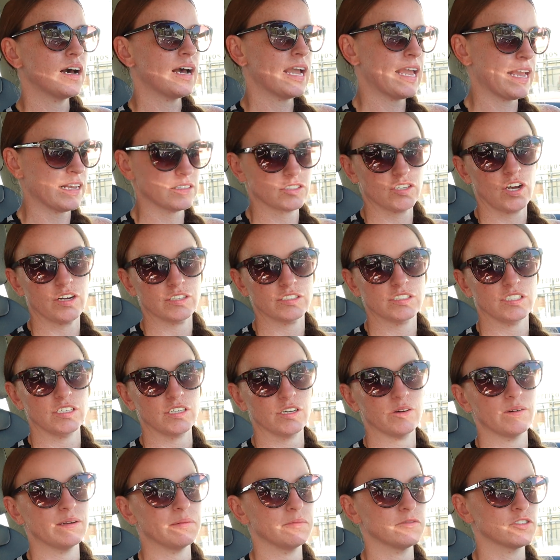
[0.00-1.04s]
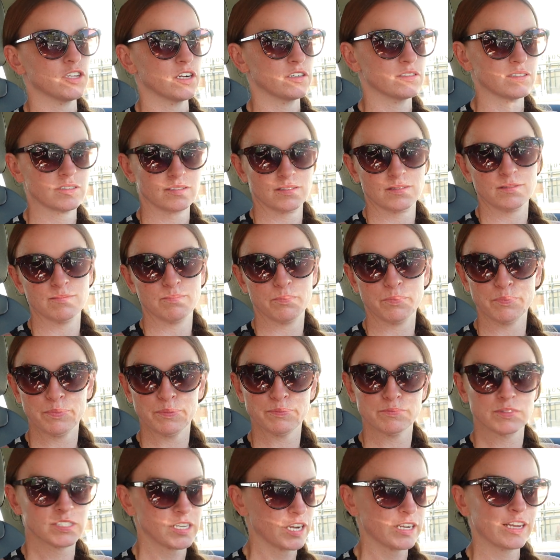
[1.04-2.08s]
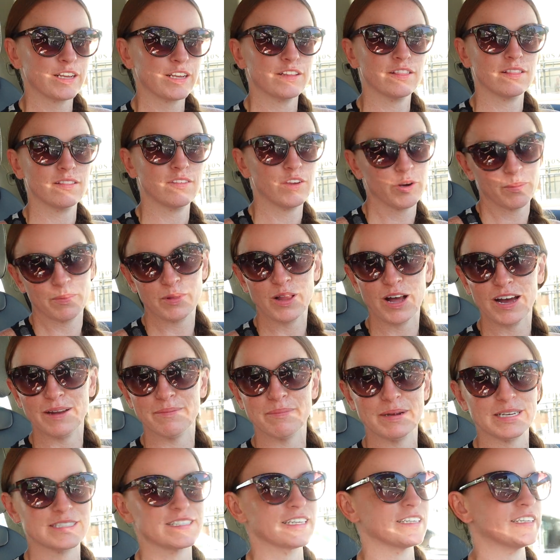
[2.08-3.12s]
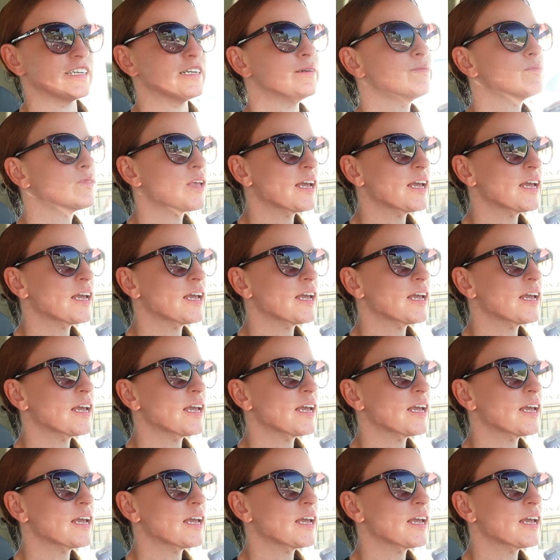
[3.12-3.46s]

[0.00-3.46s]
hangs on to you and starts sucking your blood, basically.